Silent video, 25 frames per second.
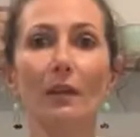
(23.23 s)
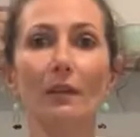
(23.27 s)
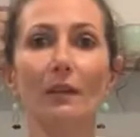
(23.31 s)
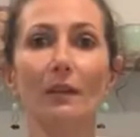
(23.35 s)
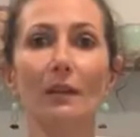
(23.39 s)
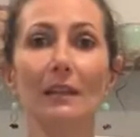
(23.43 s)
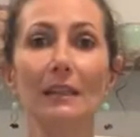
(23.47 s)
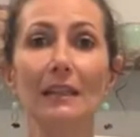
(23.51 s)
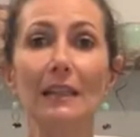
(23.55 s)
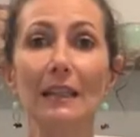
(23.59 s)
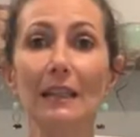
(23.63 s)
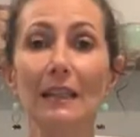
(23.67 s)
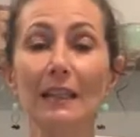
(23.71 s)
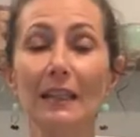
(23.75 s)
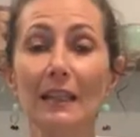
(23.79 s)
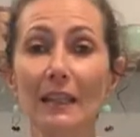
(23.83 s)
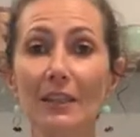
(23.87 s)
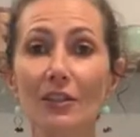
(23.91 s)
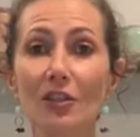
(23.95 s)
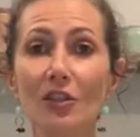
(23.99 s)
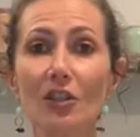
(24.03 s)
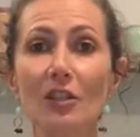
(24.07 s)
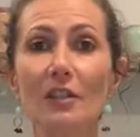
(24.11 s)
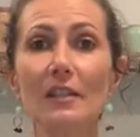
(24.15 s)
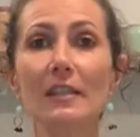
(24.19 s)
a
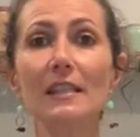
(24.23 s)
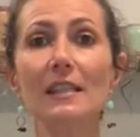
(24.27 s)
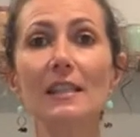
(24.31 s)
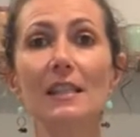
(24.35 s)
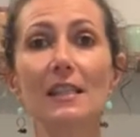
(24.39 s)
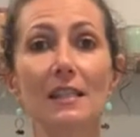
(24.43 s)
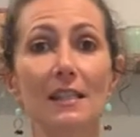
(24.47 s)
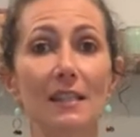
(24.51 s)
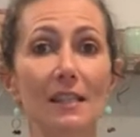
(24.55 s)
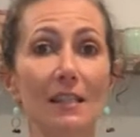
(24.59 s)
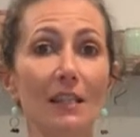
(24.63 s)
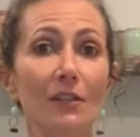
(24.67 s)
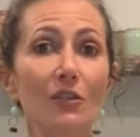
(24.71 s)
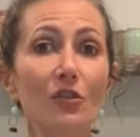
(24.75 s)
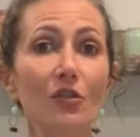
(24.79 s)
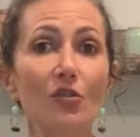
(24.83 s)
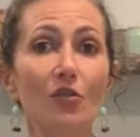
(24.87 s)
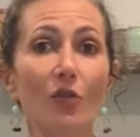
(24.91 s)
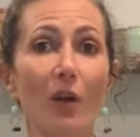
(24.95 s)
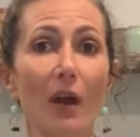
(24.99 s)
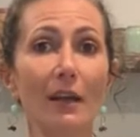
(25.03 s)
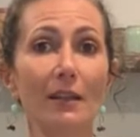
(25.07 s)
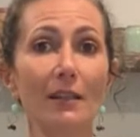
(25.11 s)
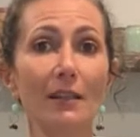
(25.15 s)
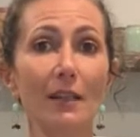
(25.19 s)
delicious
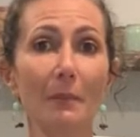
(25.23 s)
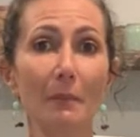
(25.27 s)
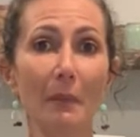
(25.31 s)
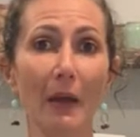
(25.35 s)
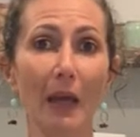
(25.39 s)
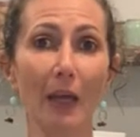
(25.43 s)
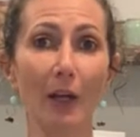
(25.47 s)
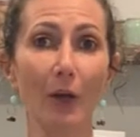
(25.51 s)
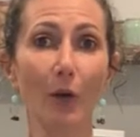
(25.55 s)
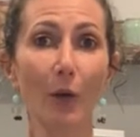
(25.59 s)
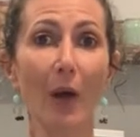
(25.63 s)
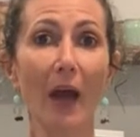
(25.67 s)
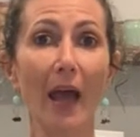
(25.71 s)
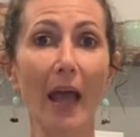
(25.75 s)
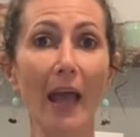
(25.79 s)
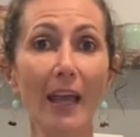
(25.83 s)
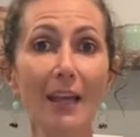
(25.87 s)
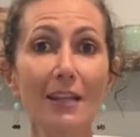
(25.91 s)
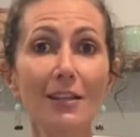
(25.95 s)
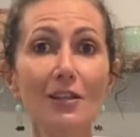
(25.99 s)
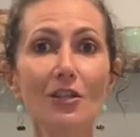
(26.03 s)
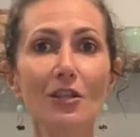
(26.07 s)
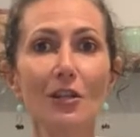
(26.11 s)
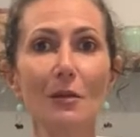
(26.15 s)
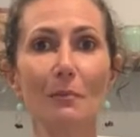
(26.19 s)
sun-dried tomato and
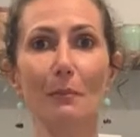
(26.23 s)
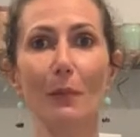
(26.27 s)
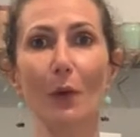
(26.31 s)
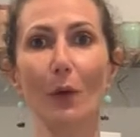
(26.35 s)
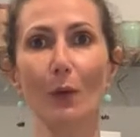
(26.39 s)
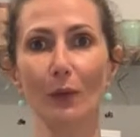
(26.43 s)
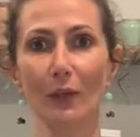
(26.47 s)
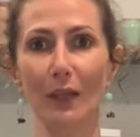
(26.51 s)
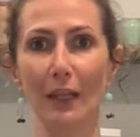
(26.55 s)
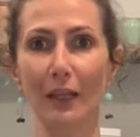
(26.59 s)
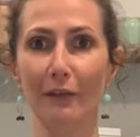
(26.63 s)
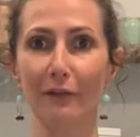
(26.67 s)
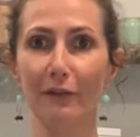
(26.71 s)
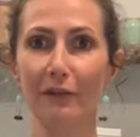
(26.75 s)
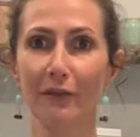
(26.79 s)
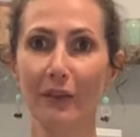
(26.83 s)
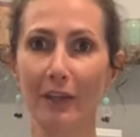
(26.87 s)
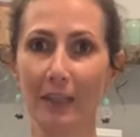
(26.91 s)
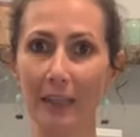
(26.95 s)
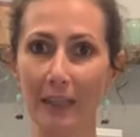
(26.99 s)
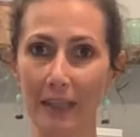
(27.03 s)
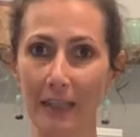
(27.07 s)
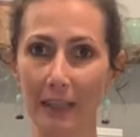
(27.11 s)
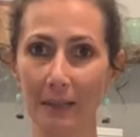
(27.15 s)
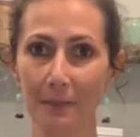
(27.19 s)
chipotle filling.